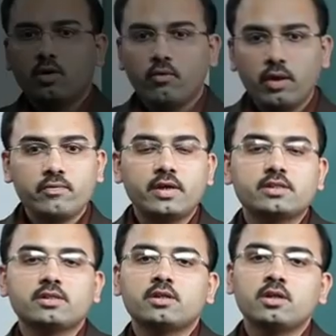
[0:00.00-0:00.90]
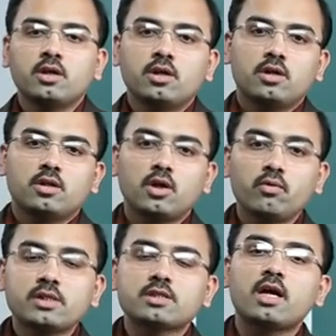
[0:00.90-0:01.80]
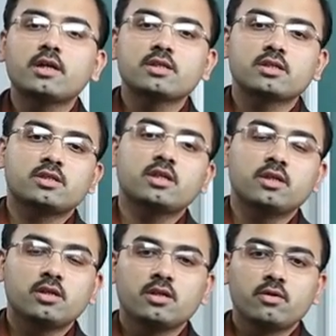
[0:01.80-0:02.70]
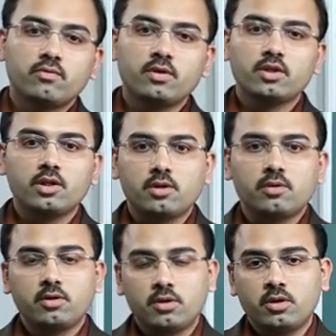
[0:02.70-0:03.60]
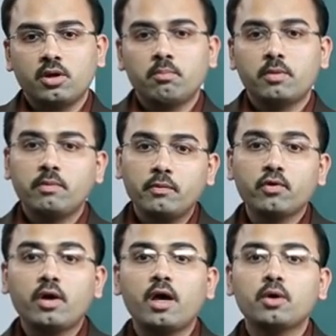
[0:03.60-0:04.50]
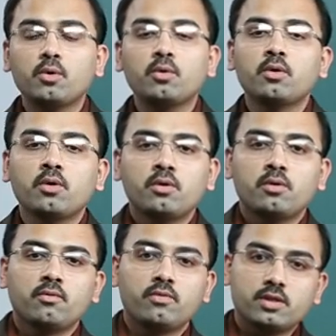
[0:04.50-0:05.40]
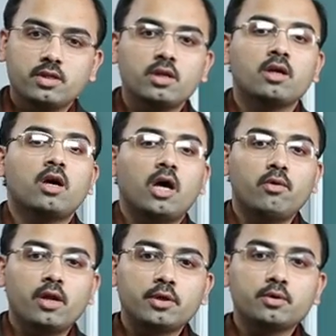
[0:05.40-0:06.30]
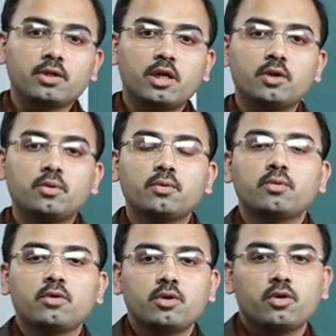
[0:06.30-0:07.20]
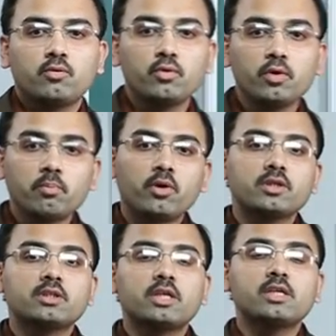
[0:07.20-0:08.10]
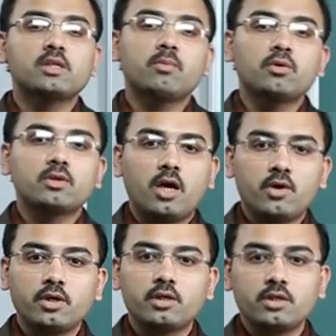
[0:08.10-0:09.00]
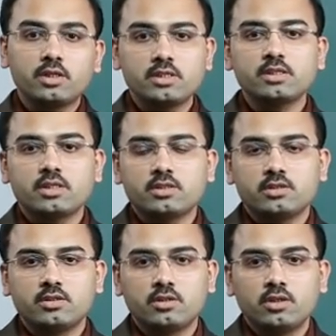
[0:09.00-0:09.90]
Well friends, now we'll start discussing further. But before I go further, I would like to tell you few important things about thyroid diseases.